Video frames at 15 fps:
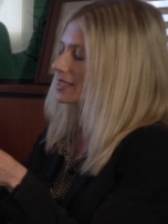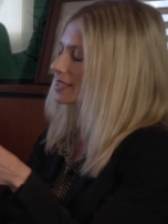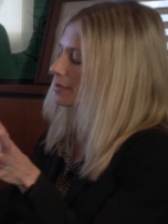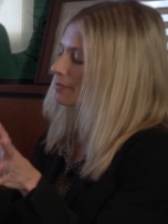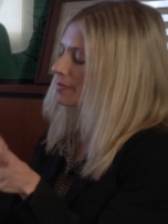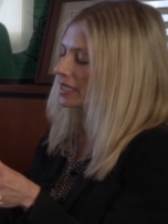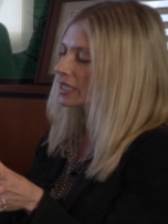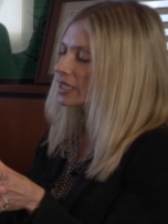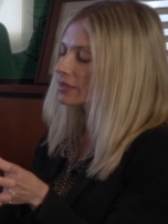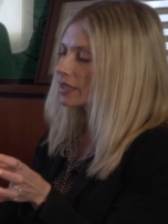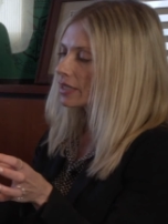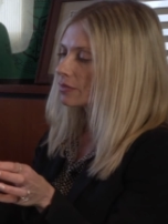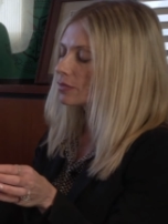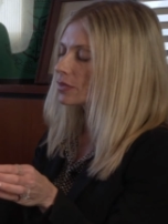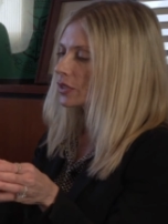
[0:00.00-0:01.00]
Does the money
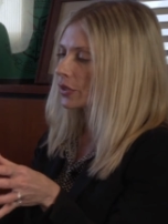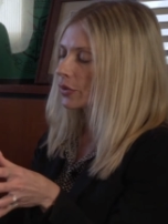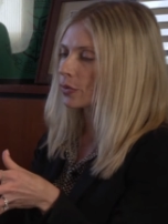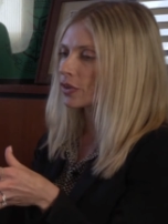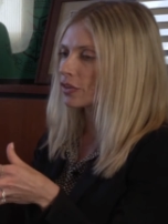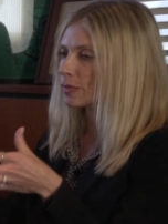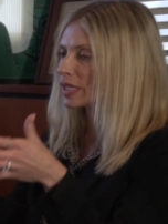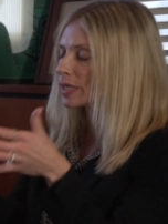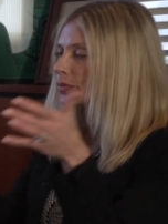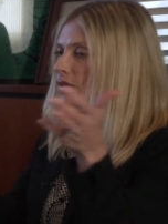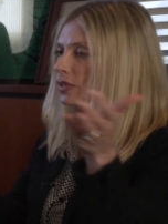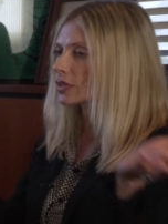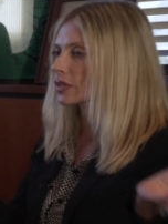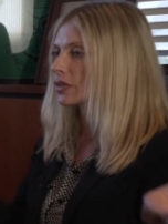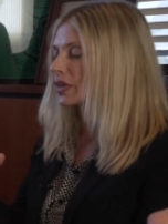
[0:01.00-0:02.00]
that, you know, if people
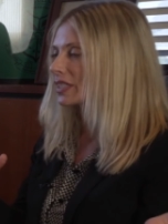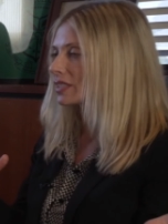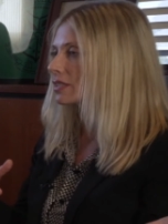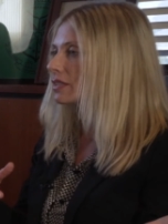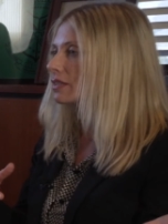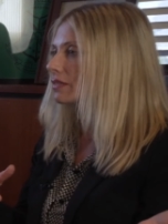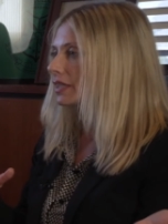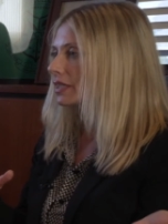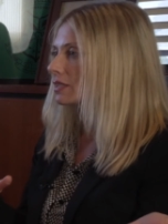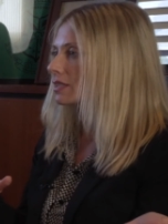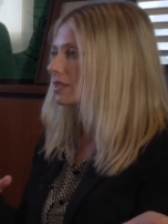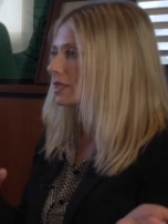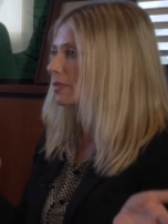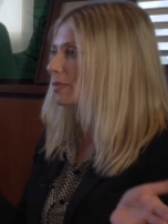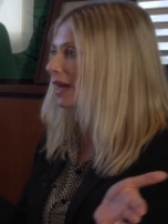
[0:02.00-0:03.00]
are going to events
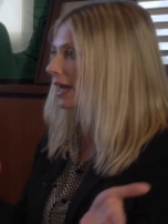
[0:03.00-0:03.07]
at the